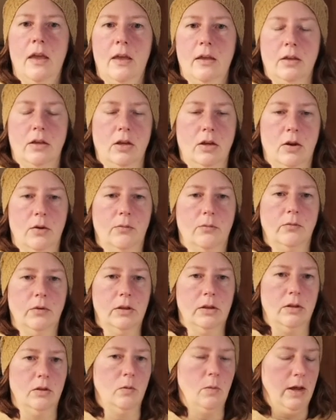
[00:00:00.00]
you know,
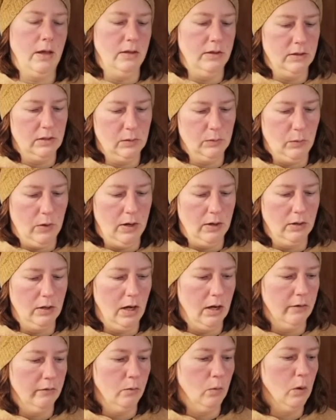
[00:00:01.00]
really the way this spread
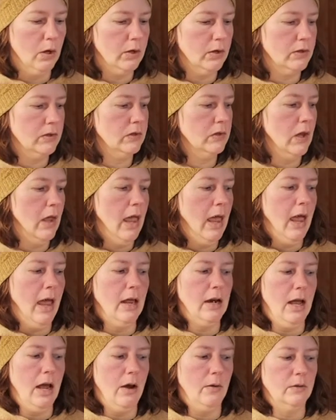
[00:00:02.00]
kind of works,
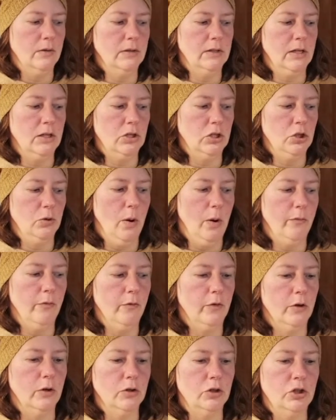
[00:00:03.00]
and how it sets you up
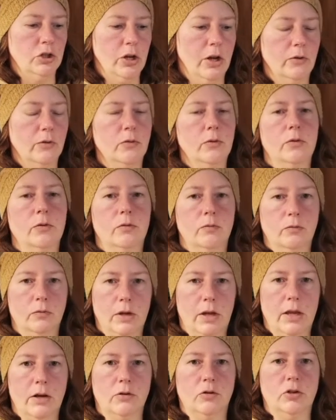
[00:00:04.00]
for a general
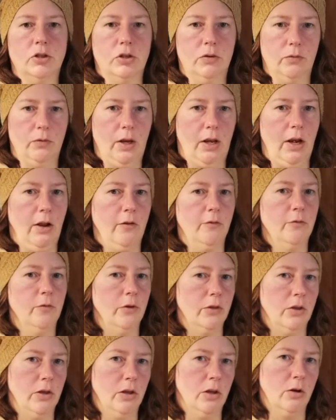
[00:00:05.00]
energy reading for
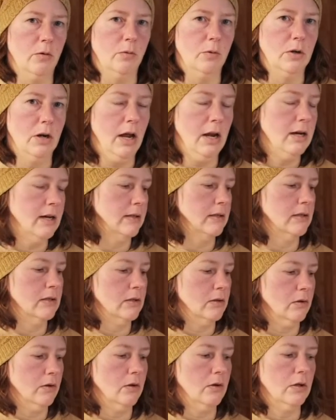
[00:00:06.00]
the year. We're not
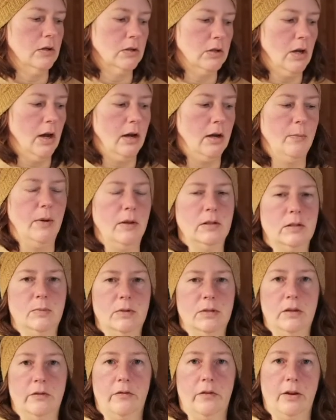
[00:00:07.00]
necessarily going to talk about
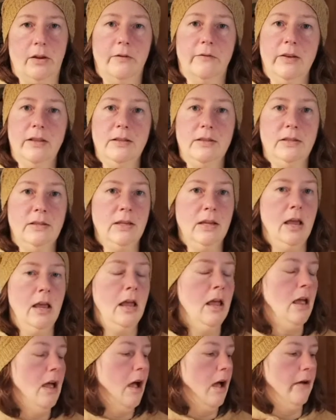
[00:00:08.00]
specific events.
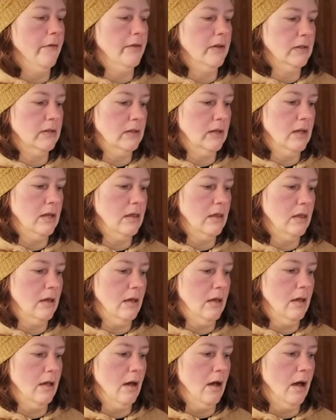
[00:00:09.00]
Obviously,
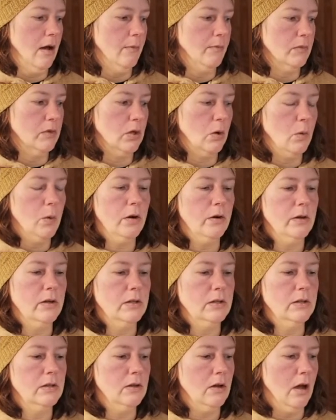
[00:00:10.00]
the
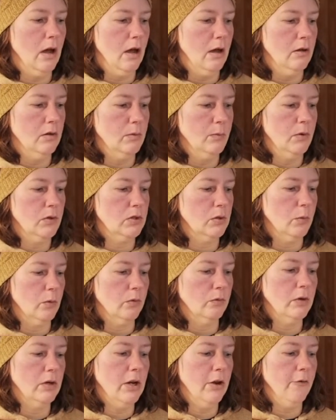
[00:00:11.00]
querent, the person we're
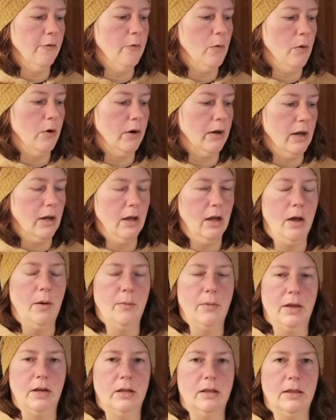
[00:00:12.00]
reading for, can
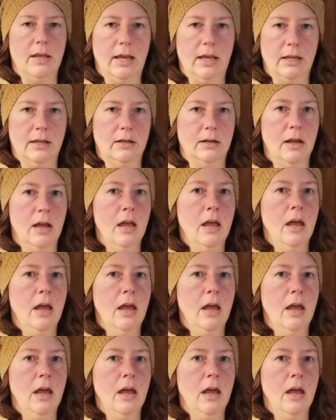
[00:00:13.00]
come in and they can